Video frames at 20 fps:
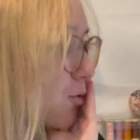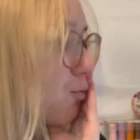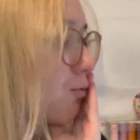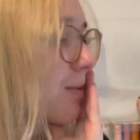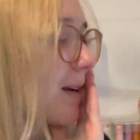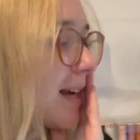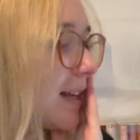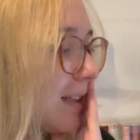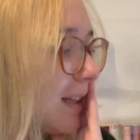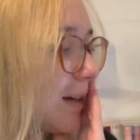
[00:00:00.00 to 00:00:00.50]

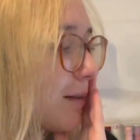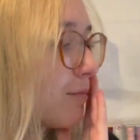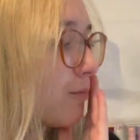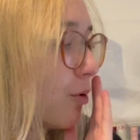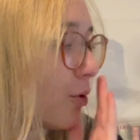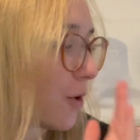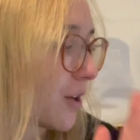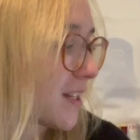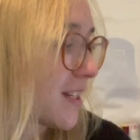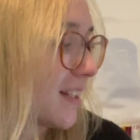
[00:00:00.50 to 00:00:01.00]
really
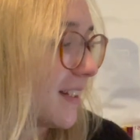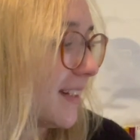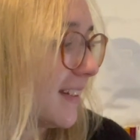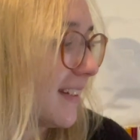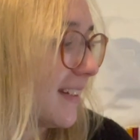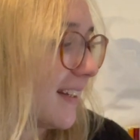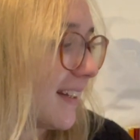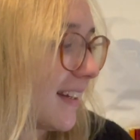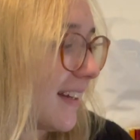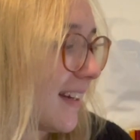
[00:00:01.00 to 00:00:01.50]

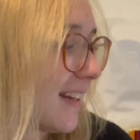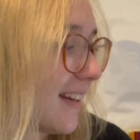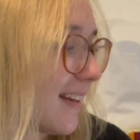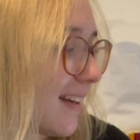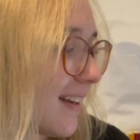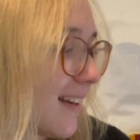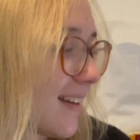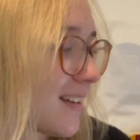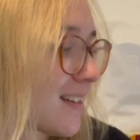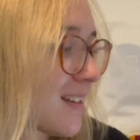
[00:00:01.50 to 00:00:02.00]
important
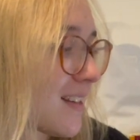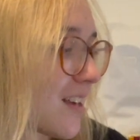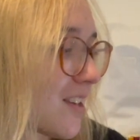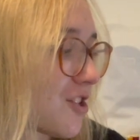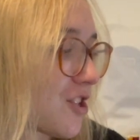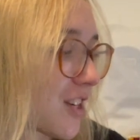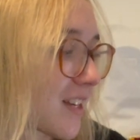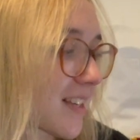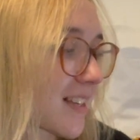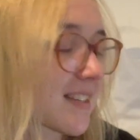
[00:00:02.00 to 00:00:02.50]
to
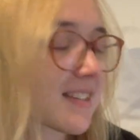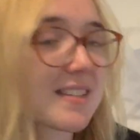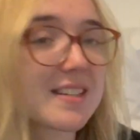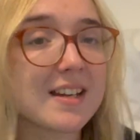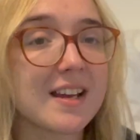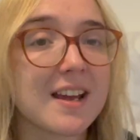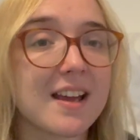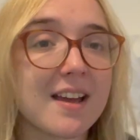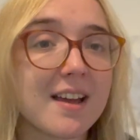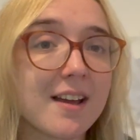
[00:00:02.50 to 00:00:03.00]

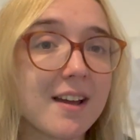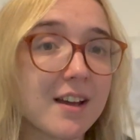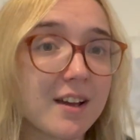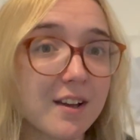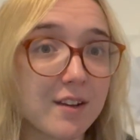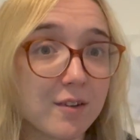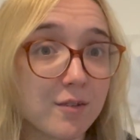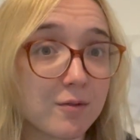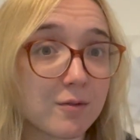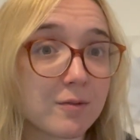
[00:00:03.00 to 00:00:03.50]
just
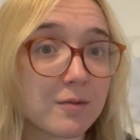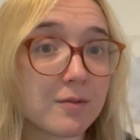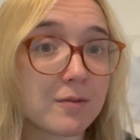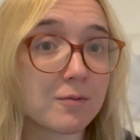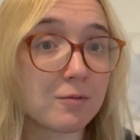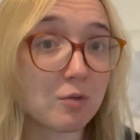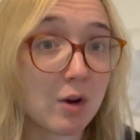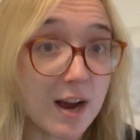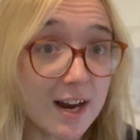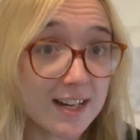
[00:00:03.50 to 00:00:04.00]

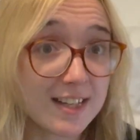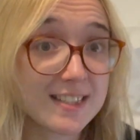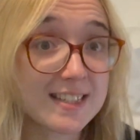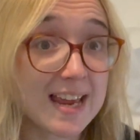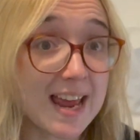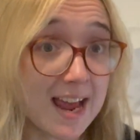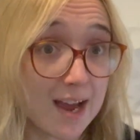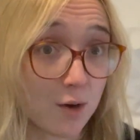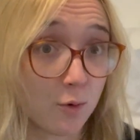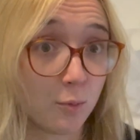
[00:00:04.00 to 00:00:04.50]
write
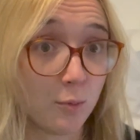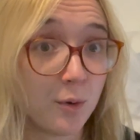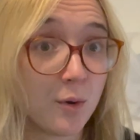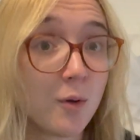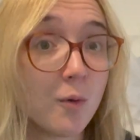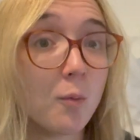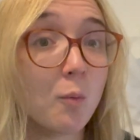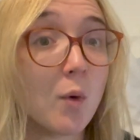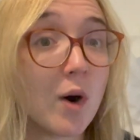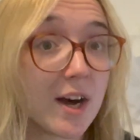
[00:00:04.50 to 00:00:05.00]
down
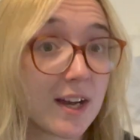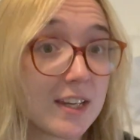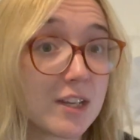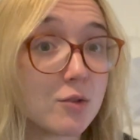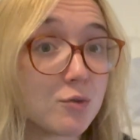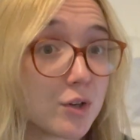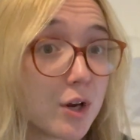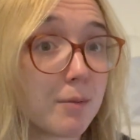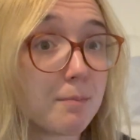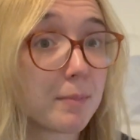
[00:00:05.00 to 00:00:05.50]
why
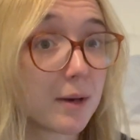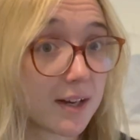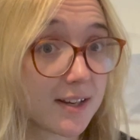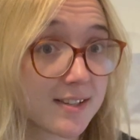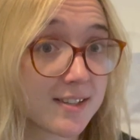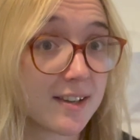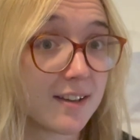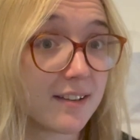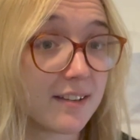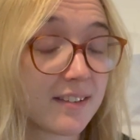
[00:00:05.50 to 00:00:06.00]
you don't buy
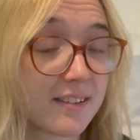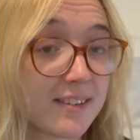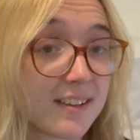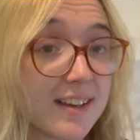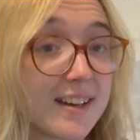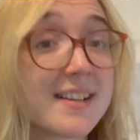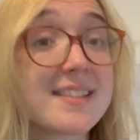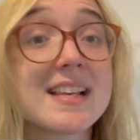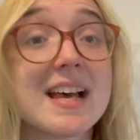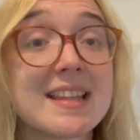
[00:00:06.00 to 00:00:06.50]
certain
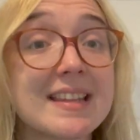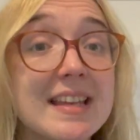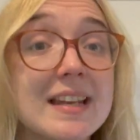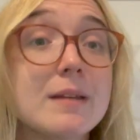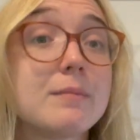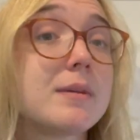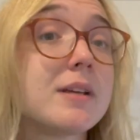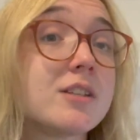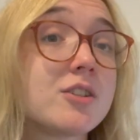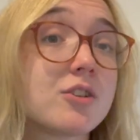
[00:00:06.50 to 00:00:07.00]
things and then
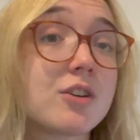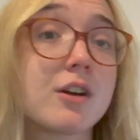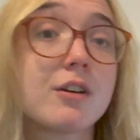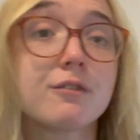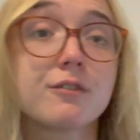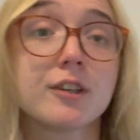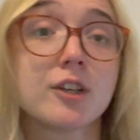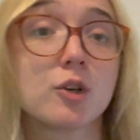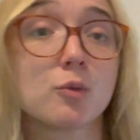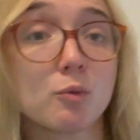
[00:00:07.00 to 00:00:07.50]
it means you
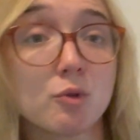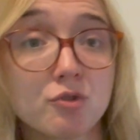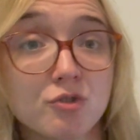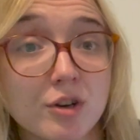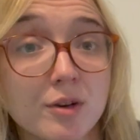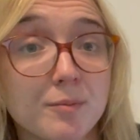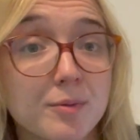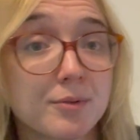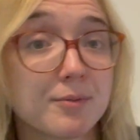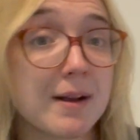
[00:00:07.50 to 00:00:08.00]
don't fill your
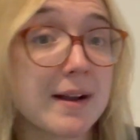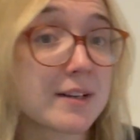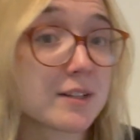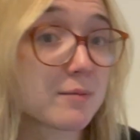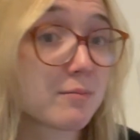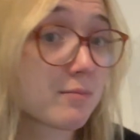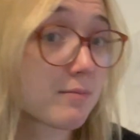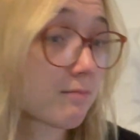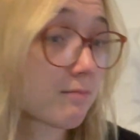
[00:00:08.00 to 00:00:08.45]
wardrobe with random